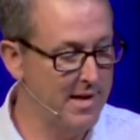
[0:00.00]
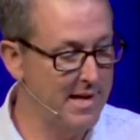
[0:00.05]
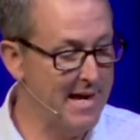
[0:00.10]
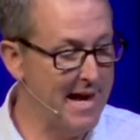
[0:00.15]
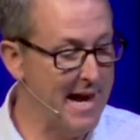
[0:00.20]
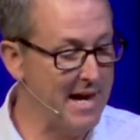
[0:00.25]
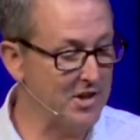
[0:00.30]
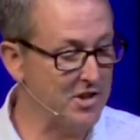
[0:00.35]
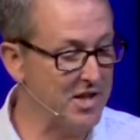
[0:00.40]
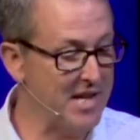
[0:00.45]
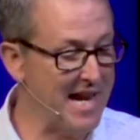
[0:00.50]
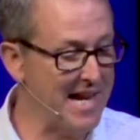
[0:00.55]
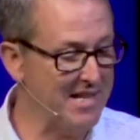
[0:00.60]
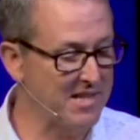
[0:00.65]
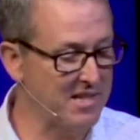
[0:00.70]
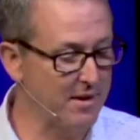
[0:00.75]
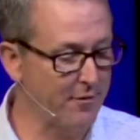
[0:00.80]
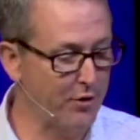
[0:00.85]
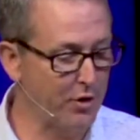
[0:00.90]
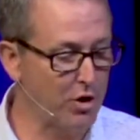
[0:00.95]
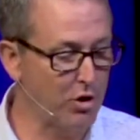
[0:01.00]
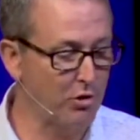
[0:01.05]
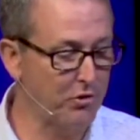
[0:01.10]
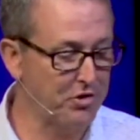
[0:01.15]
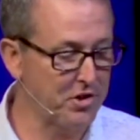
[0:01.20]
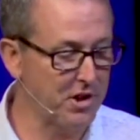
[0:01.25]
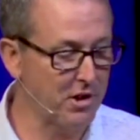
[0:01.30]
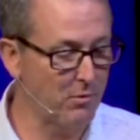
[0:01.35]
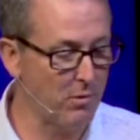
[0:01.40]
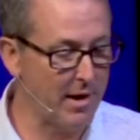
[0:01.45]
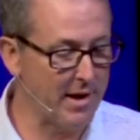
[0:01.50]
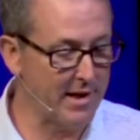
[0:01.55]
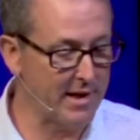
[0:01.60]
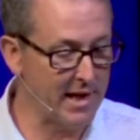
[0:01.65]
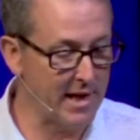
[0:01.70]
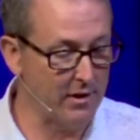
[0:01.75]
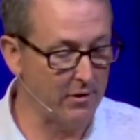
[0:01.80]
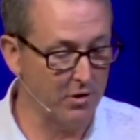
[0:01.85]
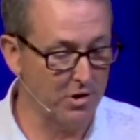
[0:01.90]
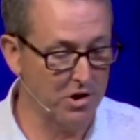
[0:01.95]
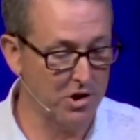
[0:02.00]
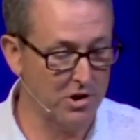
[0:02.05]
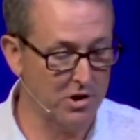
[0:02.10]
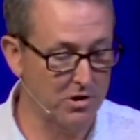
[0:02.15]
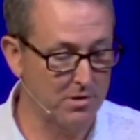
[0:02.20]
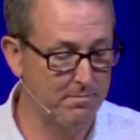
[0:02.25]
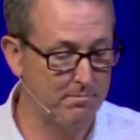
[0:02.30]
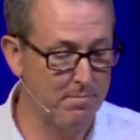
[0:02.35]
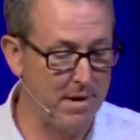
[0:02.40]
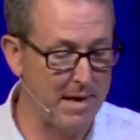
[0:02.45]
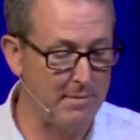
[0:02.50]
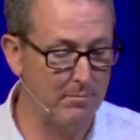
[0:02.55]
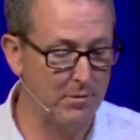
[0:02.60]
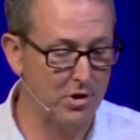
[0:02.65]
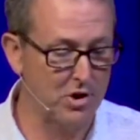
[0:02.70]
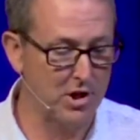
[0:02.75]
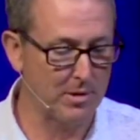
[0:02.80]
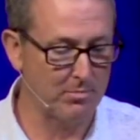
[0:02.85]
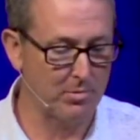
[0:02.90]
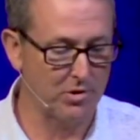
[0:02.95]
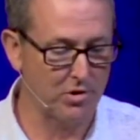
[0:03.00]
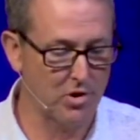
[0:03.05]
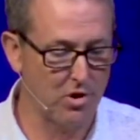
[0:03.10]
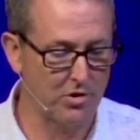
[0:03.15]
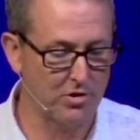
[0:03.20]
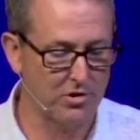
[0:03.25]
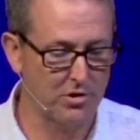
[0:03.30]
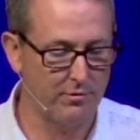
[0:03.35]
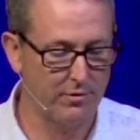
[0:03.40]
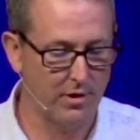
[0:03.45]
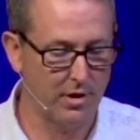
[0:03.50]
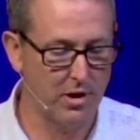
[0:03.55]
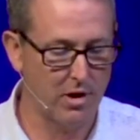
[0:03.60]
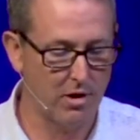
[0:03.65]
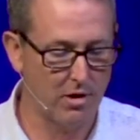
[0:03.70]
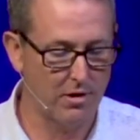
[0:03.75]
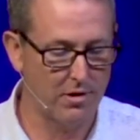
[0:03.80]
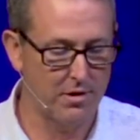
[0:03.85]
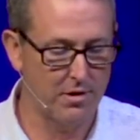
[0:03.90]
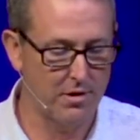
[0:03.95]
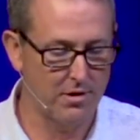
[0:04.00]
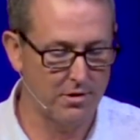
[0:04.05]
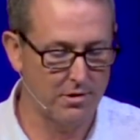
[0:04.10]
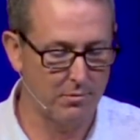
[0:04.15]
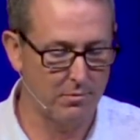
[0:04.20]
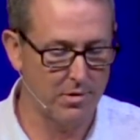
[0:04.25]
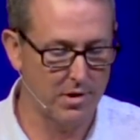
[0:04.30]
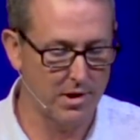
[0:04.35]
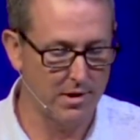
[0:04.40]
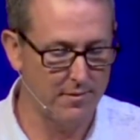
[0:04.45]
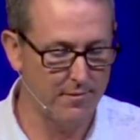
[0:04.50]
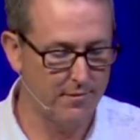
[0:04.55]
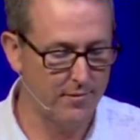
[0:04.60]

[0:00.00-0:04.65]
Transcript: As he had difficulty in writing English, his penmanship was also very hard to read.